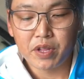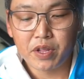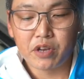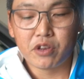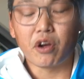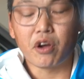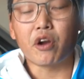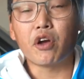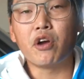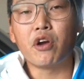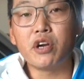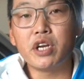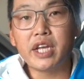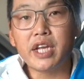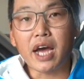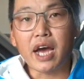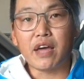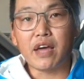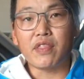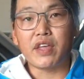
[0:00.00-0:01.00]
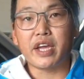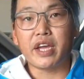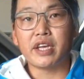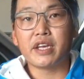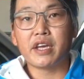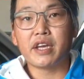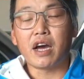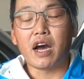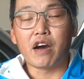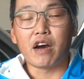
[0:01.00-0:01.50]
not only are they
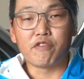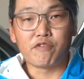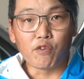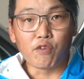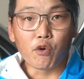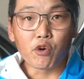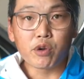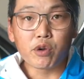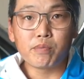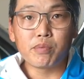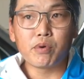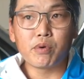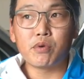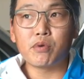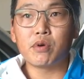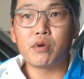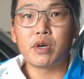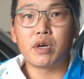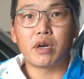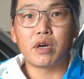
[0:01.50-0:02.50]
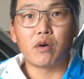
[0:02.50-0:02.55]
affordable